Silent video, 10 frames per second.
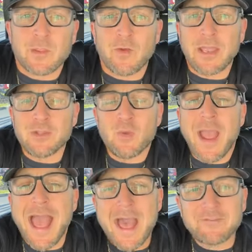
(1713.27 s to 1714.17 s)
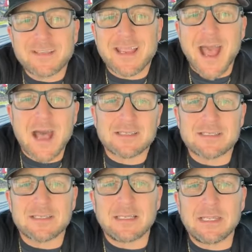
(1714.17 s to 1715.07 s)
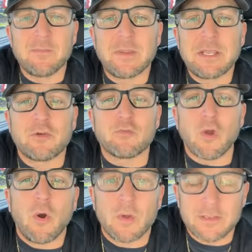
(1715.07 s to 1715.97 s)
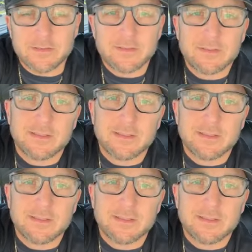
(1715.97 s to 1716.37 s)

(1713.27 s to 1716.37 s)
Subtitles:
right? You have to constantly be growing.